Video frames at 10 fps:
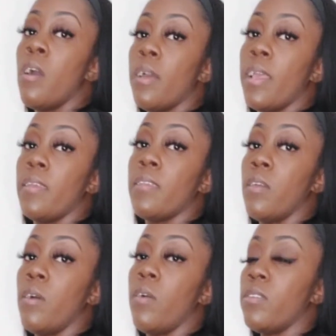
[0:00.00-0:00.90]
Okay,
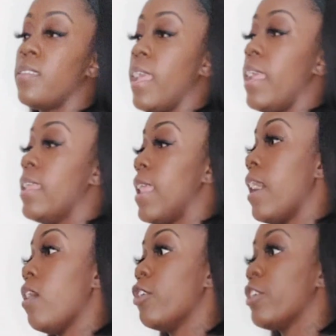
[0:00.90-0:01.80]
so say
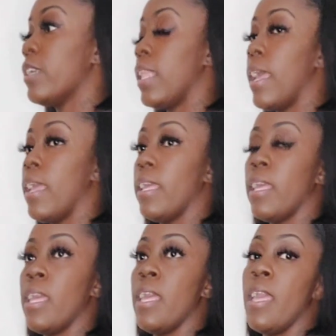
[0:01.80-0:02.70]
now you're like
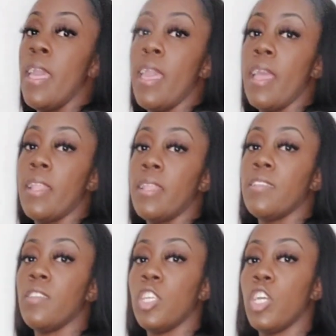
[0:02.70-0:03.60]
headed
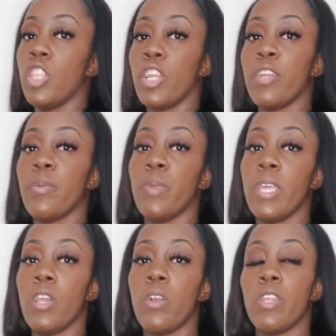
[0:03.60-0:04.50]
into your 3rd
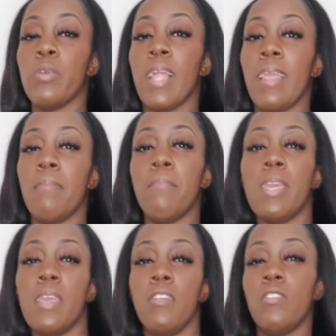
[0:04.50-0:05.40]
week, or you like
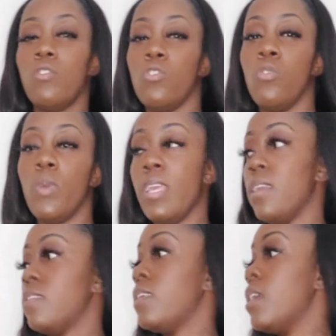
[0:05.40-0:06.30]
mid 2
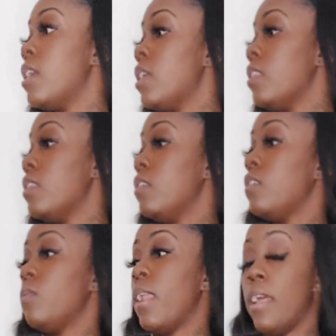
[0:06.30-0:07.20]
weeks. This
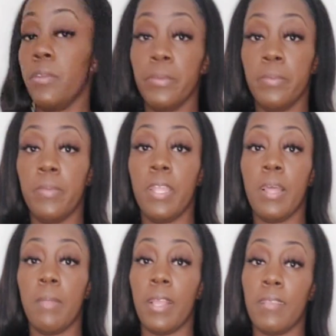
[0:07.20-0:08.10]
is what I do.
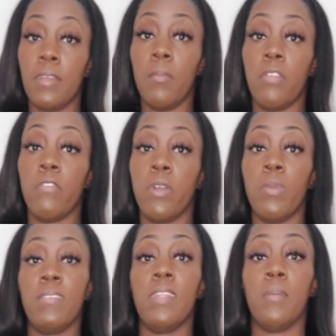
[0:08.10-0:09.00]
And I'm like I said, I'm only 4
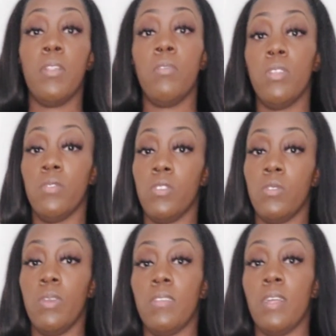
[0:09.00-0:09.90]
weeks, and I've been doing this for
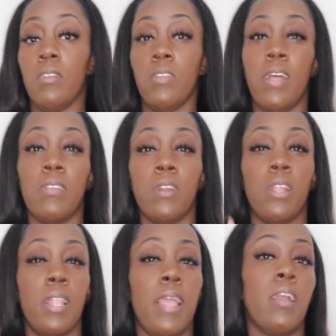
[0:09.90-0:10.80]
2 weeks now. So I
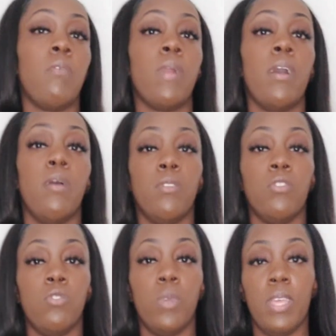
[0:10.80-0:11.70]
started like around
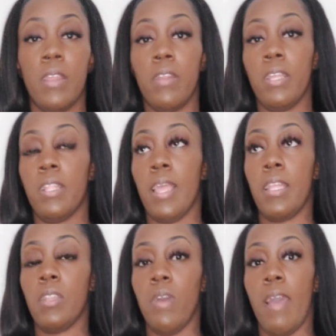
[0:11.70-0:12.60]
the 2 week area,
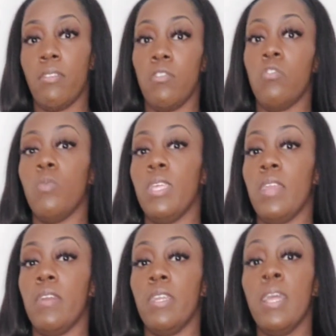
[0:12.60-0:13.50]
like a little after the 2
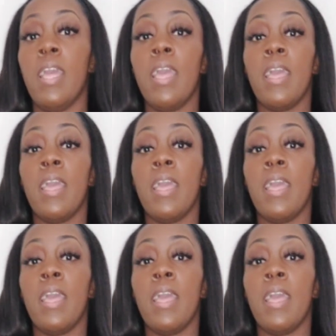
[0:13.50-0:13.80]
week area.